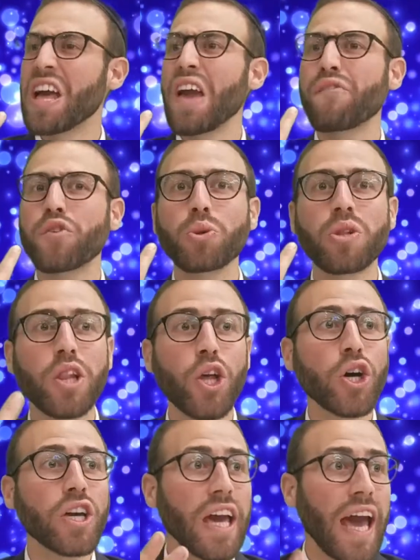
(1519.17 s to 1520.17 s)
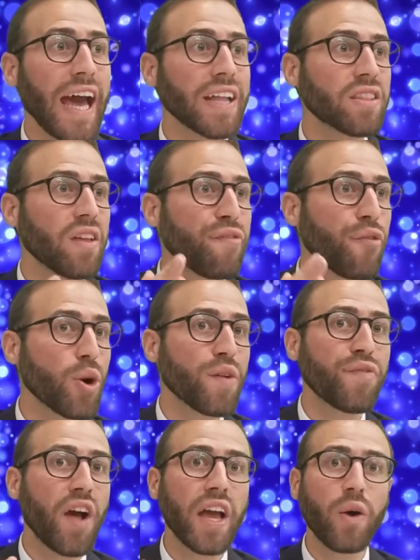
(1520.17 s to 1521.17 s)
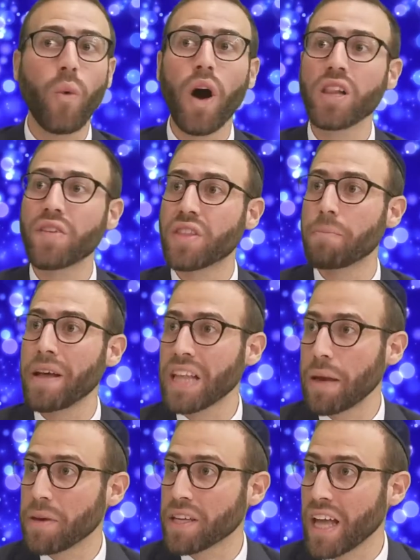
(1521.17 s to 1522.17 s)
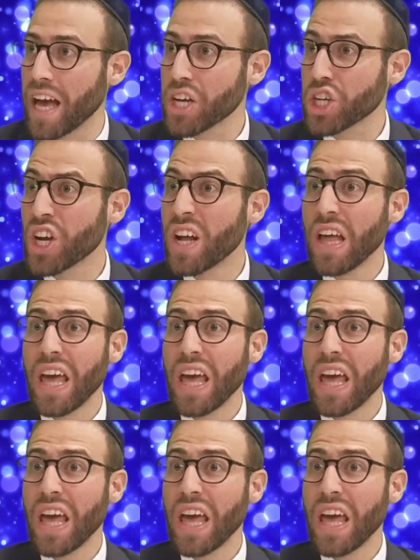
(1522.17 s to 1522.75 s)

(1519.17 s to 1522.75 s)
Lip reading: if you'd look at the fortifying wall of the Beit HaMikdash,